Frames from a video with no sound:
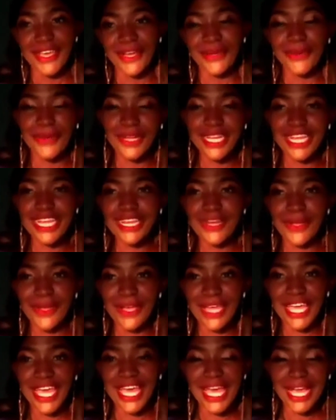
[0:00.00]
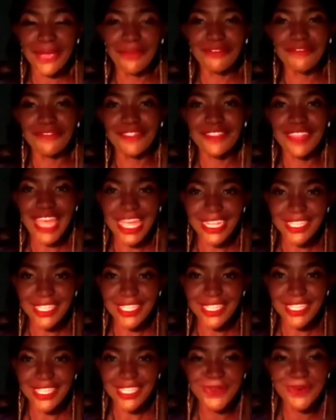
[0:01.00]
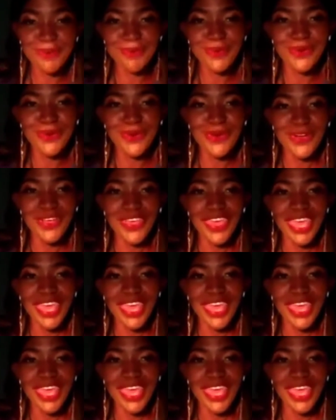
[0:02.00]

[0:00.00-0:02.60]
gotten a hang of that new normal.